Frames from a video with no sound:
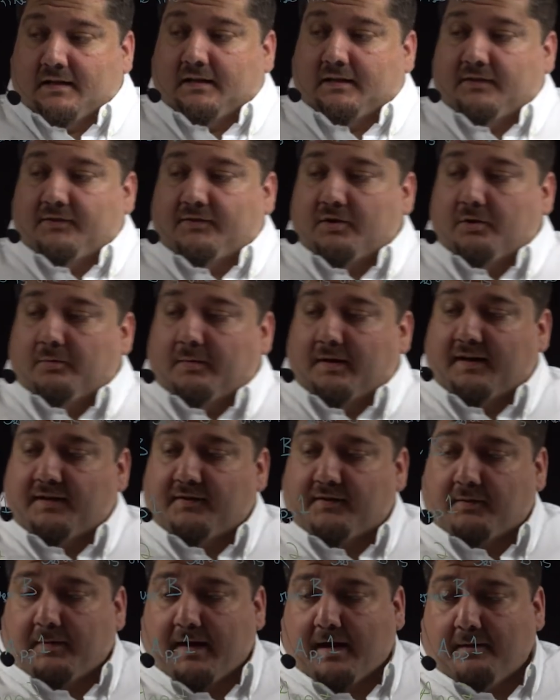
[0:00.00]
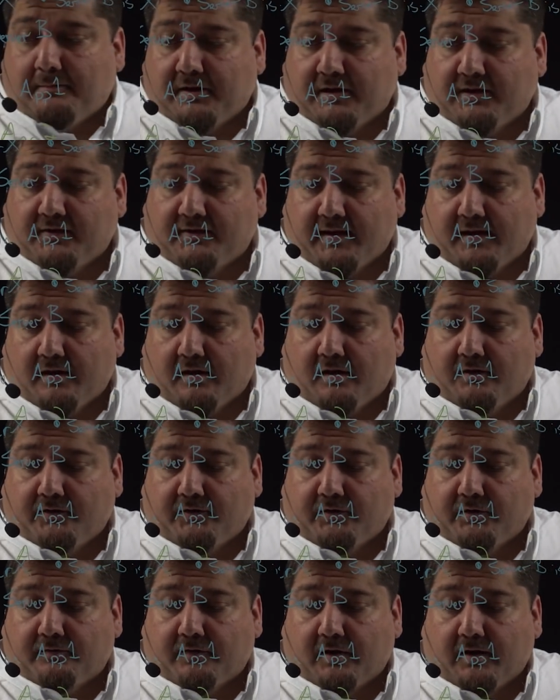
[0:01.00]
And so what ends up happening is that
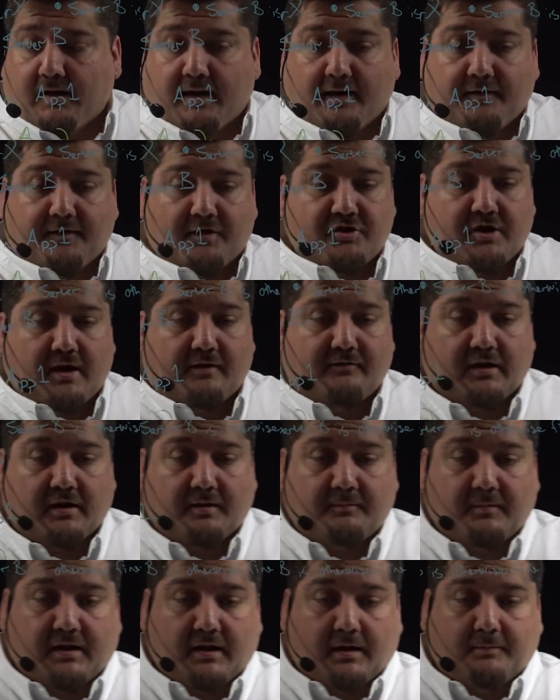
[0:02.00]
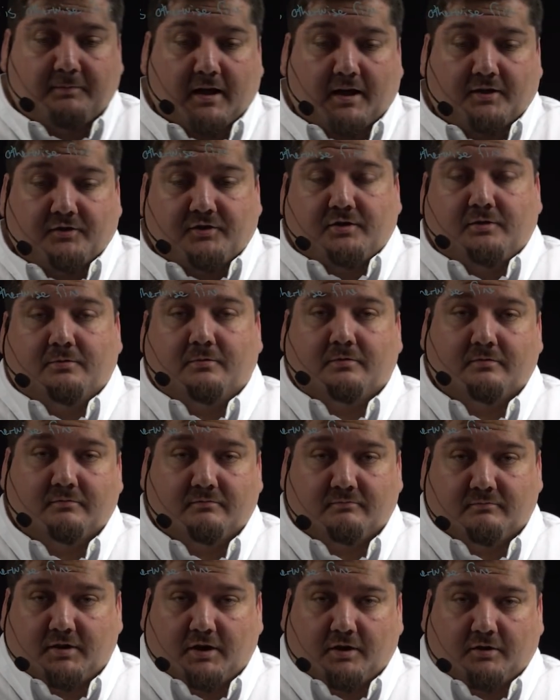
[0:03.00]
on server A, the JVM heap got
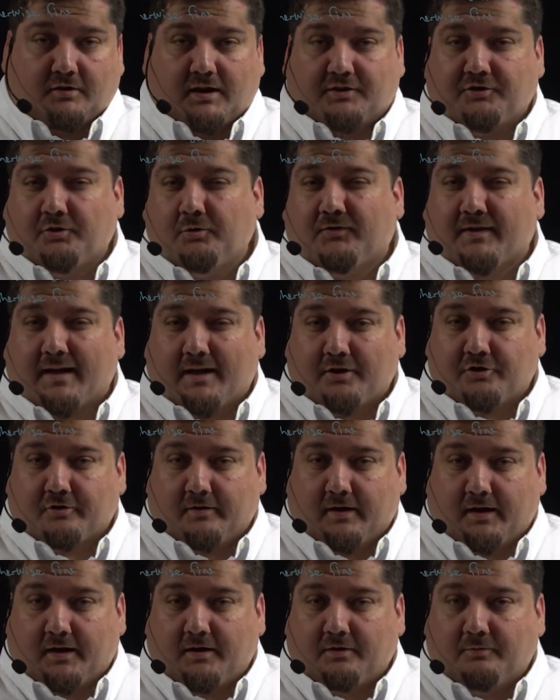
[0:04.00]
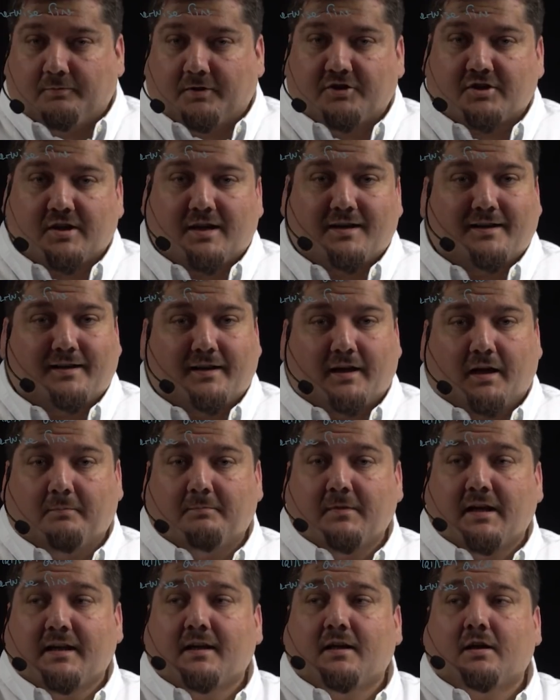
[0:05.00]
too saturated, which ended
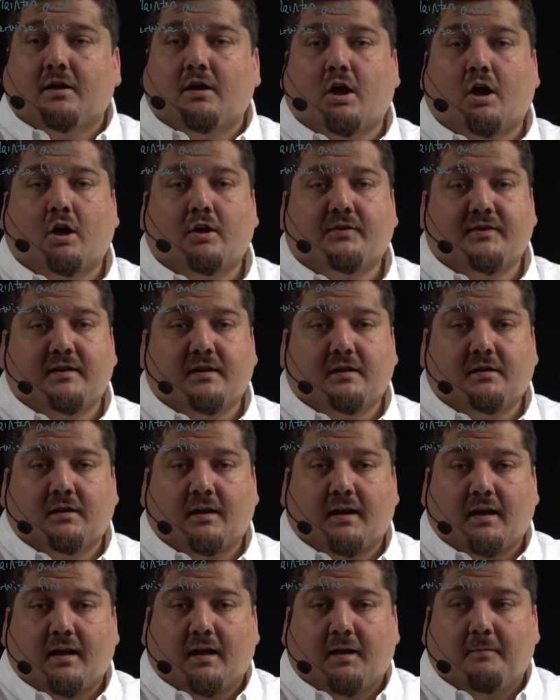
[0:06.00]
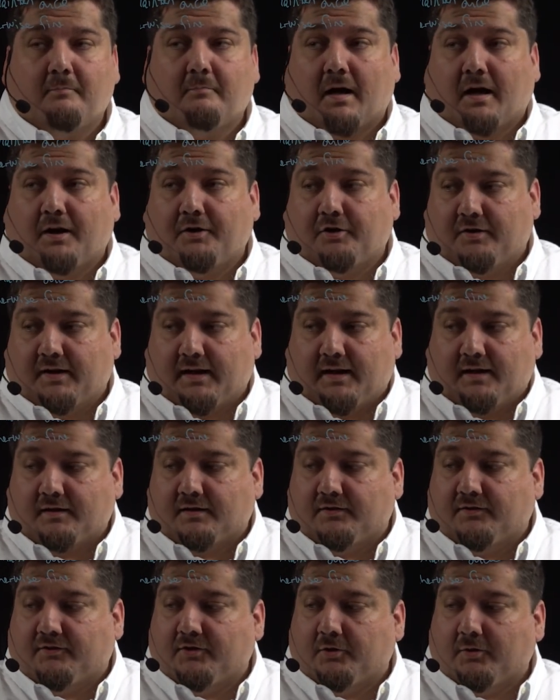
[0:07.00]
up causing a
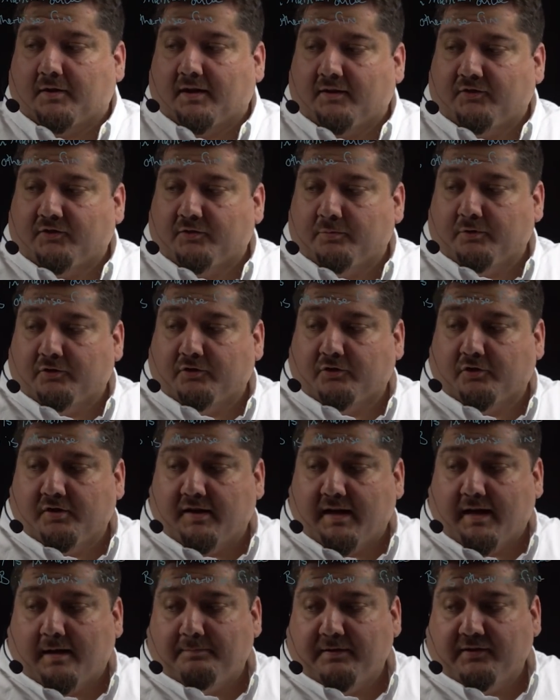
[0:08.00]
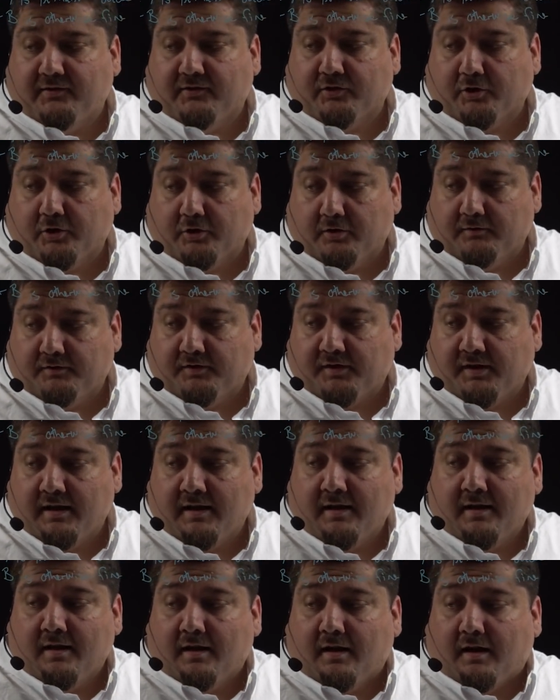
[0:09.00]
bottleneck, and so customers could not be served
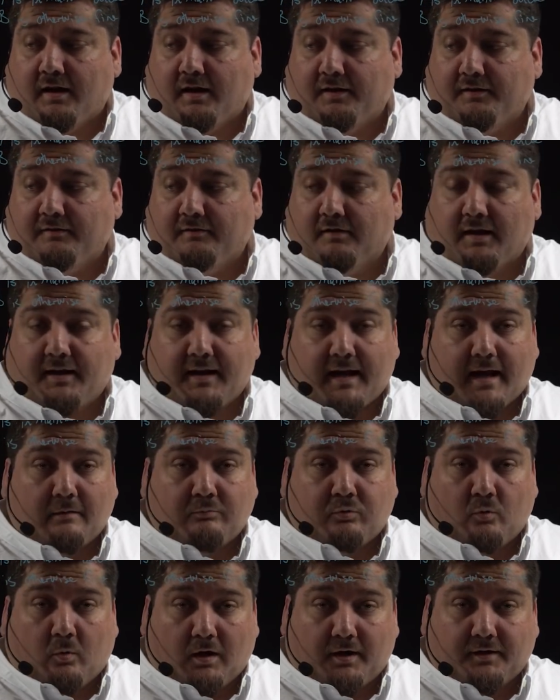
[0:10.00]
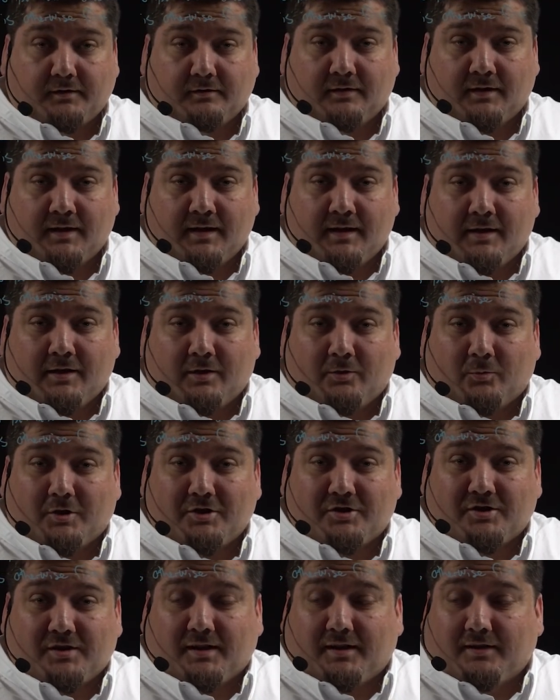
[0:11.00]
on app 1,
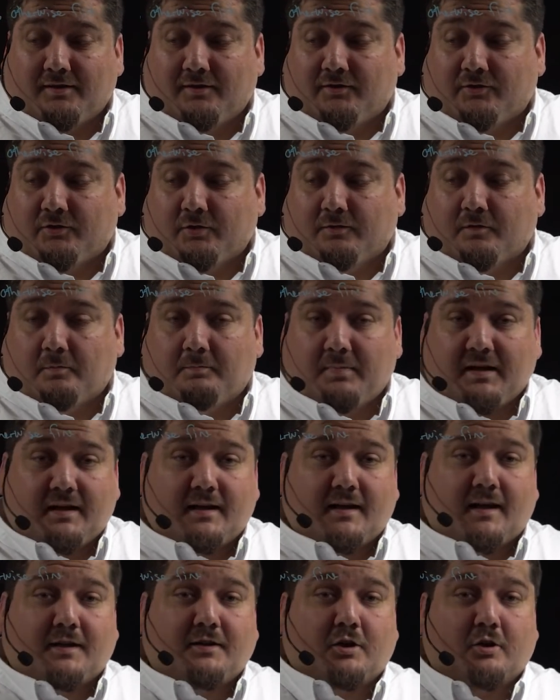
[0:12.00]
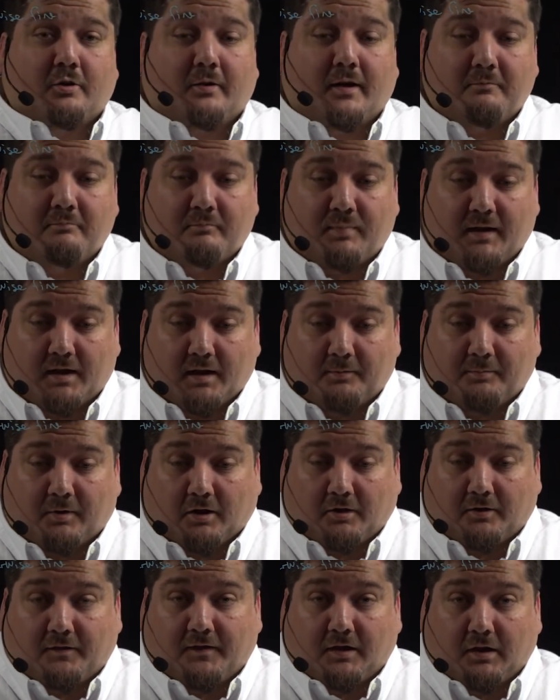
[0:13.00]
which then server B had to go ahead and pick up
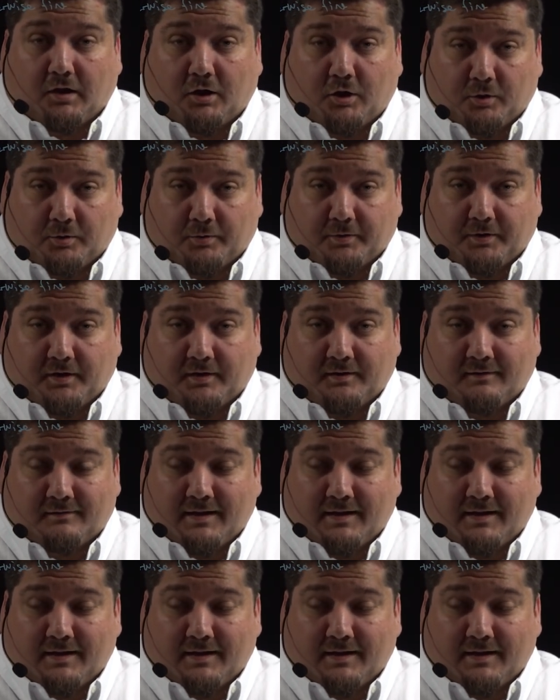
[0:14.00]
all of the load.